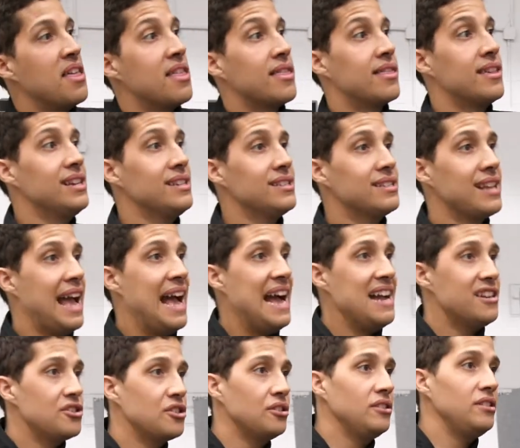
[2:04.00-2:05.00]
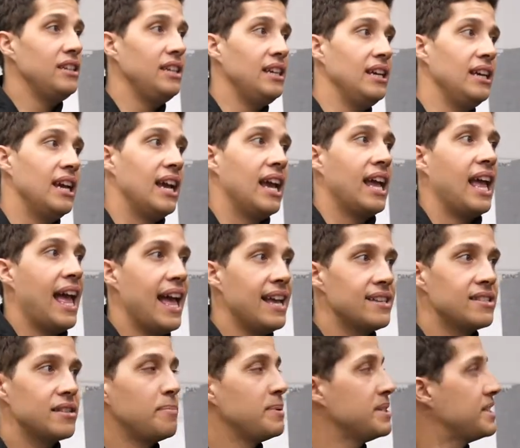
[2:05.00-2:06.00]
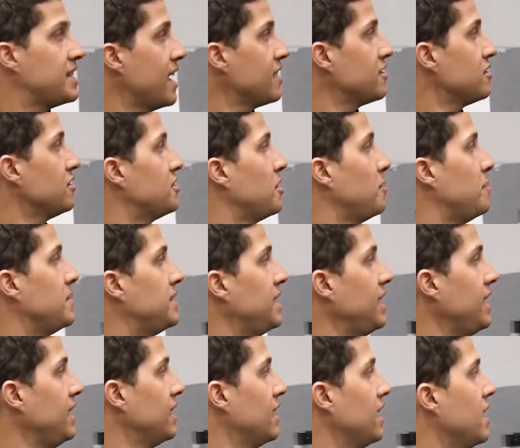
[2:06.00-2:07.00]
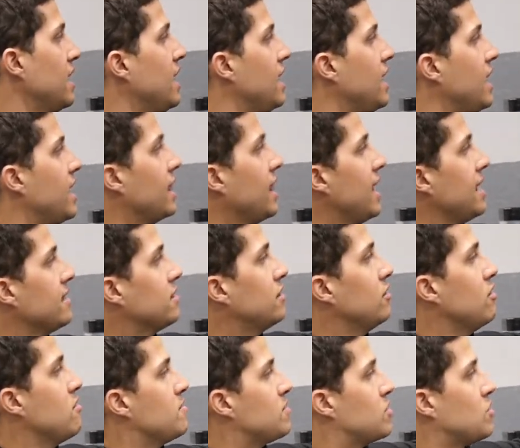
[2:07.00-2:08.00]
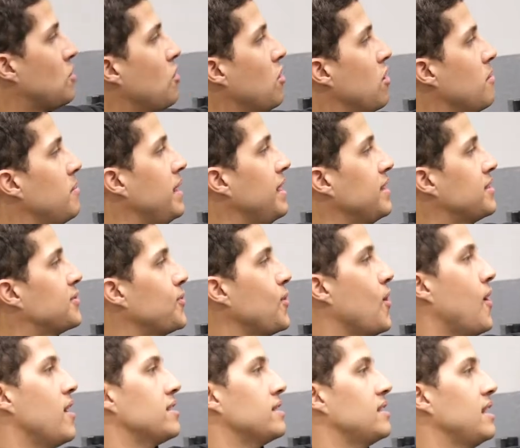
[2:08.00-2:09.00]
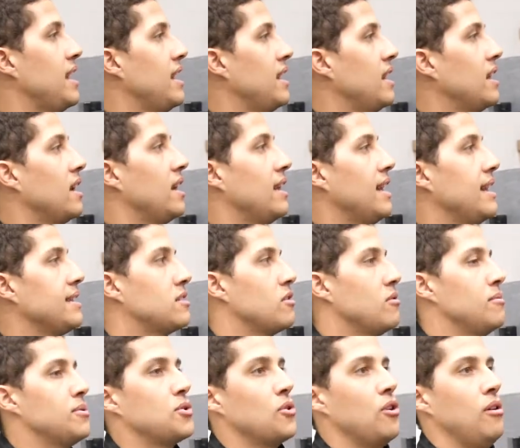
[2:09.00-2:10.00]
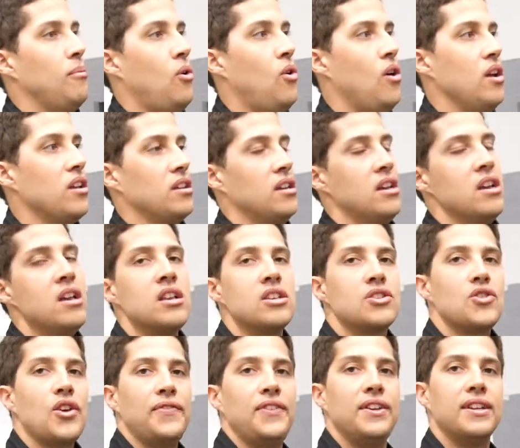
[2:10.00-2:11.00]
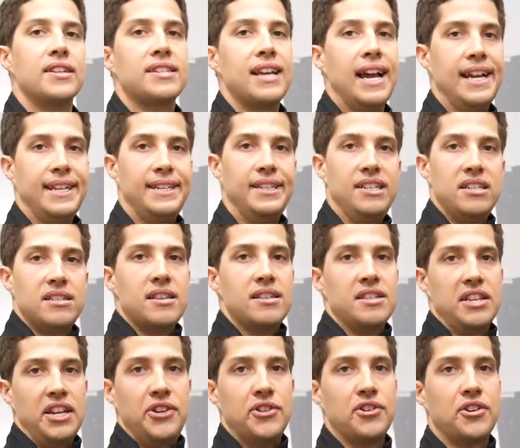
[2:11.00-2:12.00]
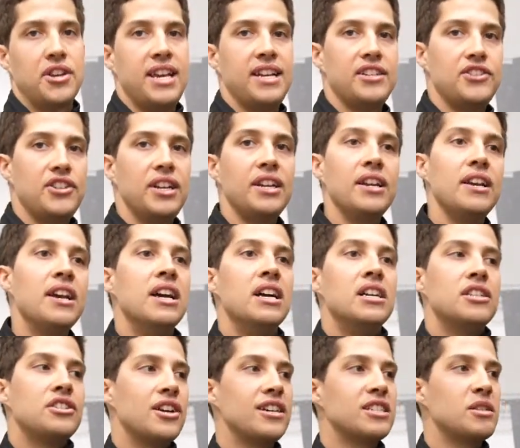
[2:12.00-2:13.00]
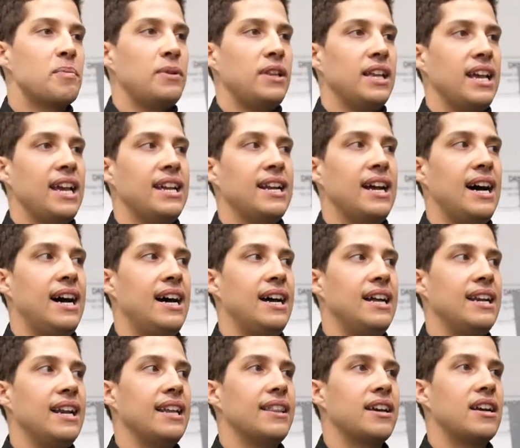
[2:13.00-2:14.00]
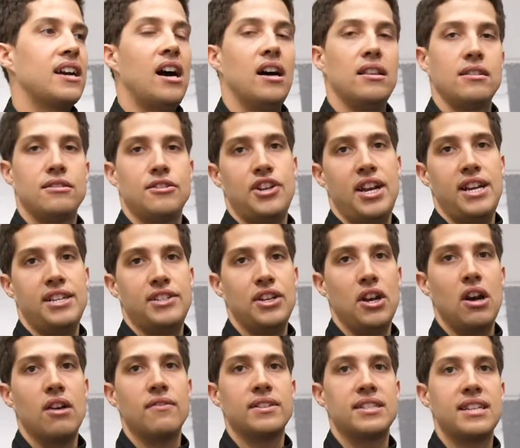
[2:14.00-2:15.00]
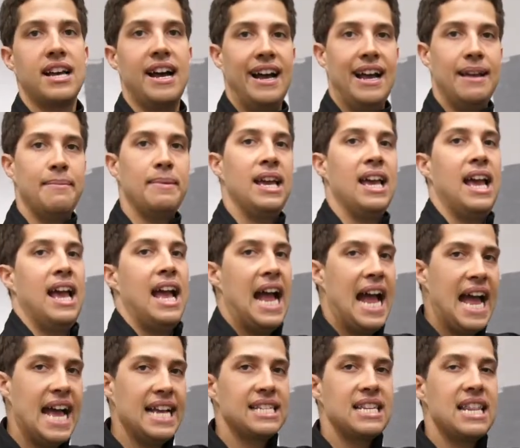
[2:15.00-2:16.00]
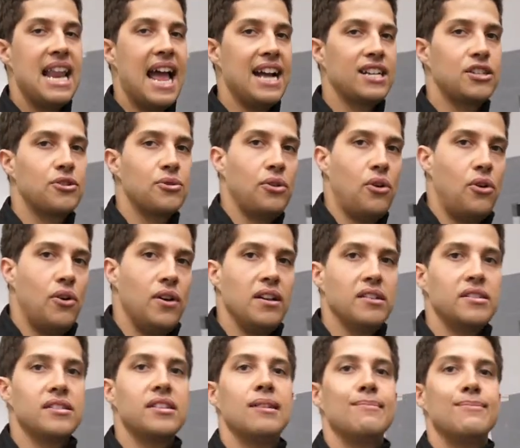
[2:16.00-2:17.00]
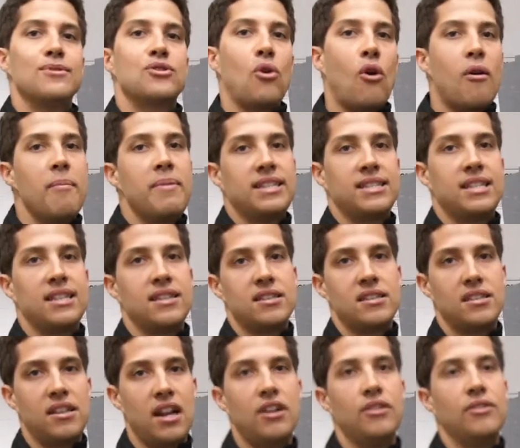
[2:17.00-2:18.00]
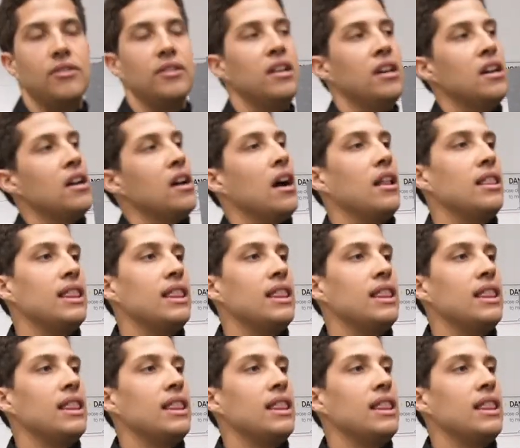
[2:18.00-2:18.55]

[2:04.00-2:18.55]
This actually has the potential to patina. It likes to absorb in its raw state. It likes to absorb oil. So if you decide to use this in your kitchen, just plan on the color changing over time as natural oils absorb into the stone. A